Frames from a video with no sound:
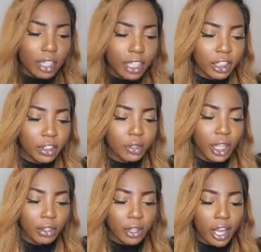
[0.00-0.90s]
Yeah, so
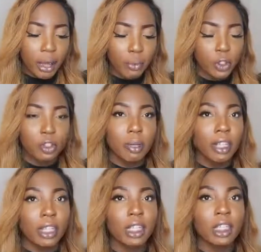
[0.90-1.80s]
download the app, use my
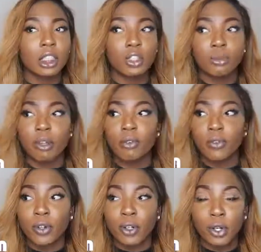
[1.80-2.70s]
link, use my
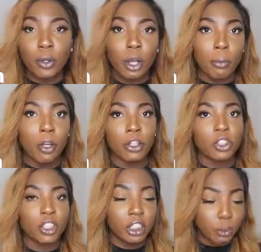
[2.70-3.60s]
referral code. I'll put it on the
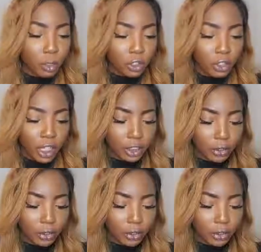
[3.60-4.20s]
screen as well so you guys